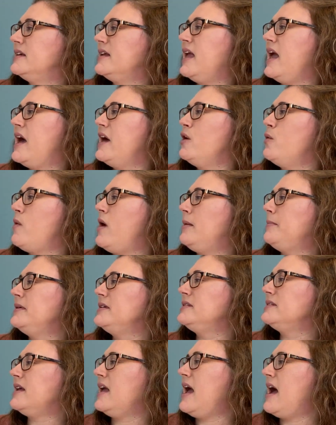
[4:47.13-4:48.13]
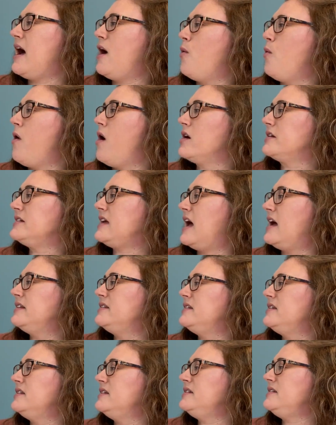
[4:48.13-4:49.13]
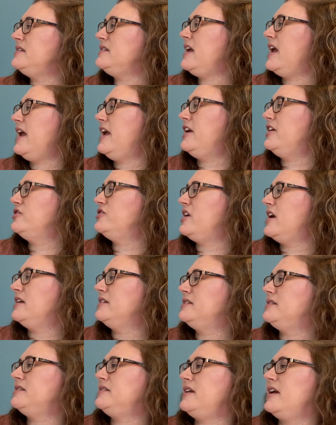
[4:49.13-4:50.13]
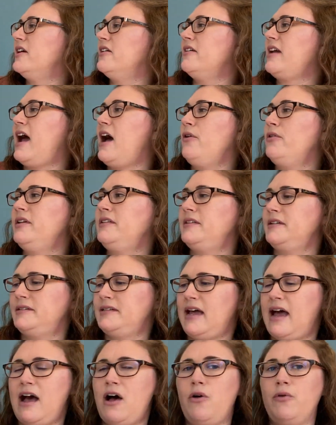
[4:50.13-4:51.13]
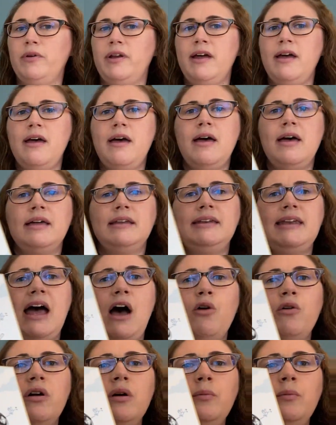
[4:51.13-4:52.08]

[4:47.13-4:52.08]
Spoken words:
the Catawampus Cat walked onto the stage and stared out at the town, now